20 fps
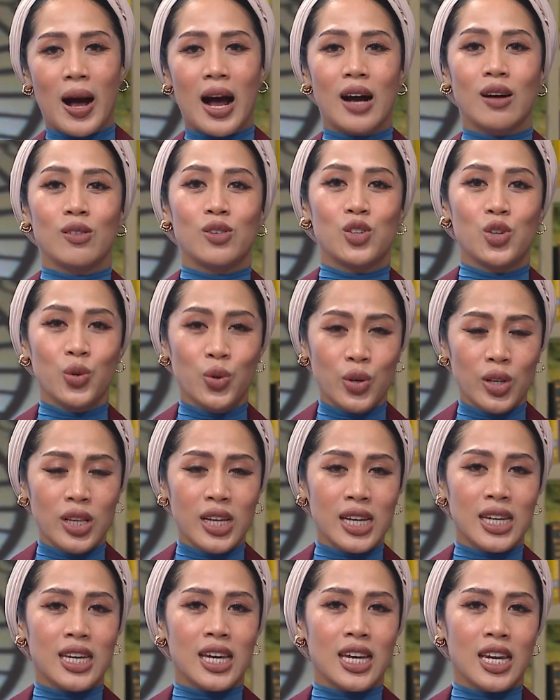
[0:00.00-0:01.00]
how
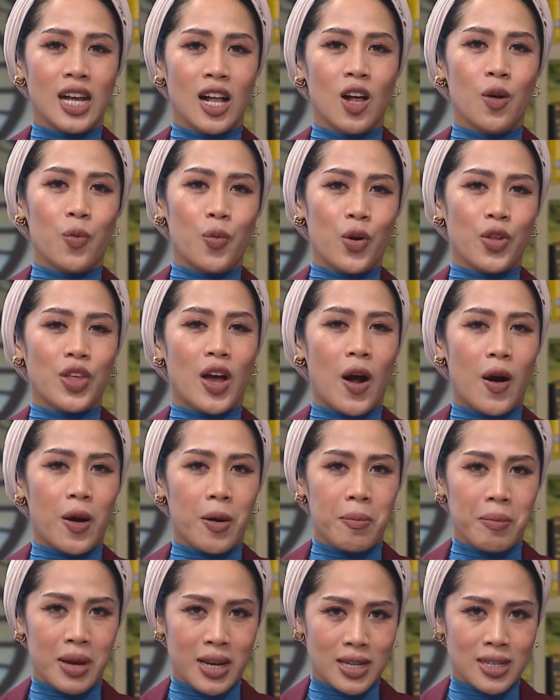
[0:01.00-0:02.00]
doodling can help with our
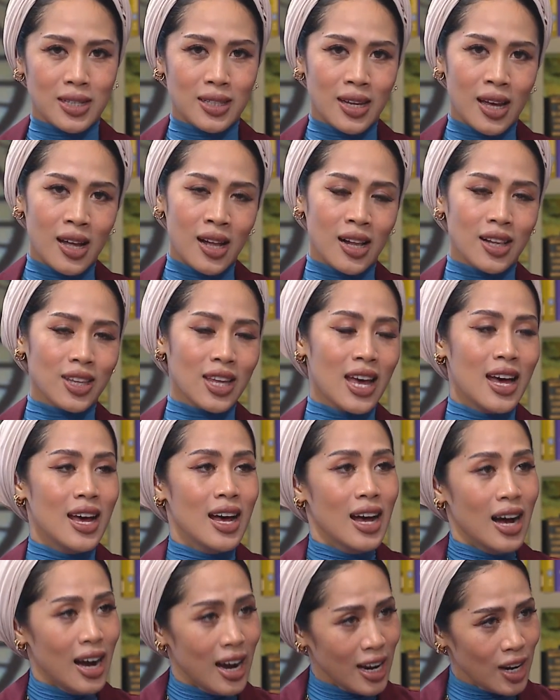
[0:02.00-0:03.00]
mental health.
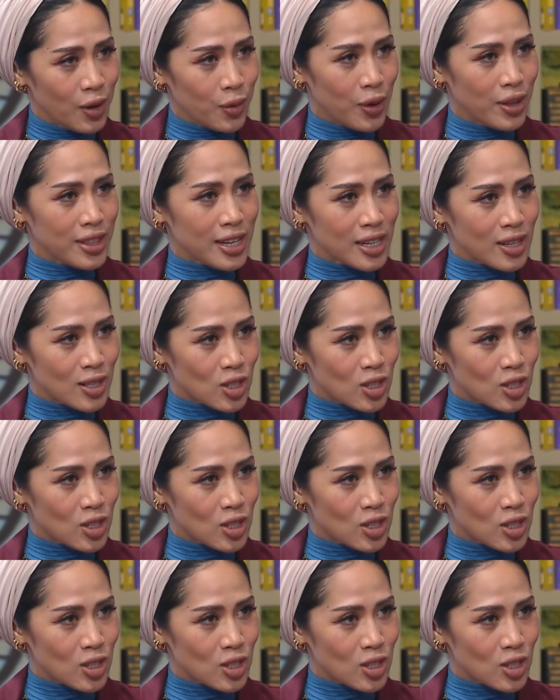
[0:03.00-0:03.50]
Hi, Irwan, thank